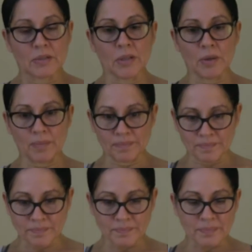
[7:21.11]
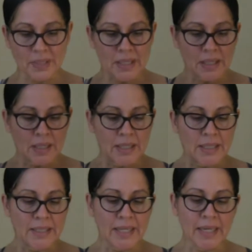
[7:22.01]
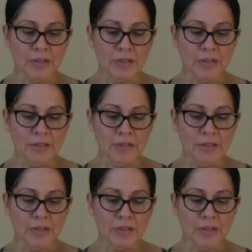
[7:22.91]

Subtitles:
So the